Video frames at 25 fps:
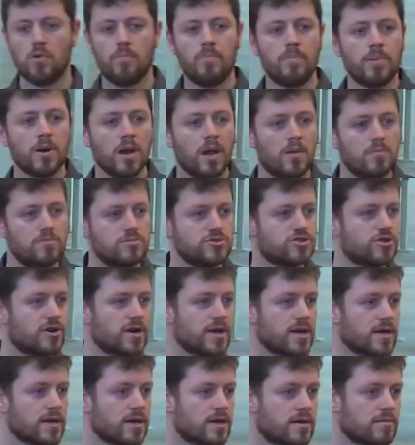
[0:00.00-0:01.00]
plum
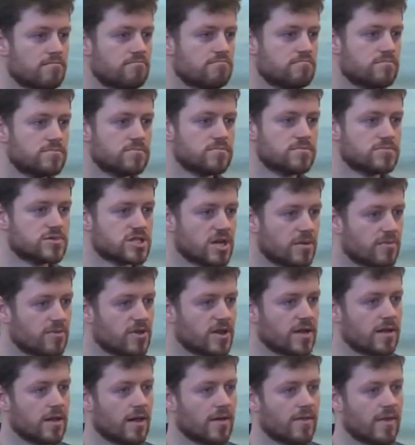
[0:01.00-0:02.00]
drink,
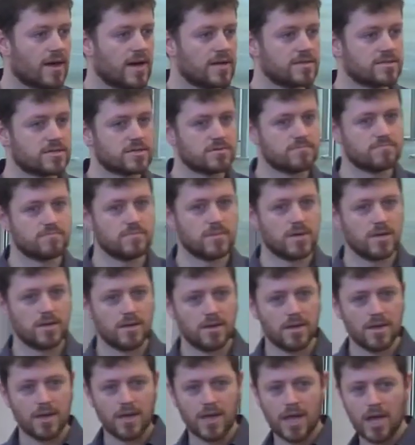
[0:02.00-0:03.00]
something like that.
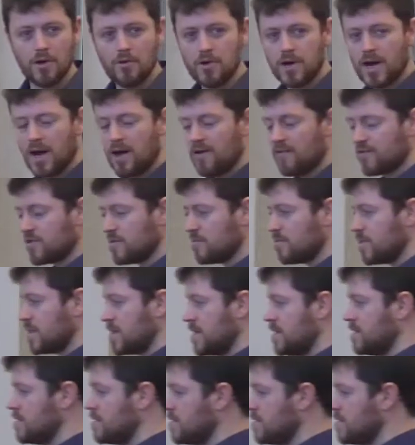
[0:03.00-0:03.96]
It would have to be,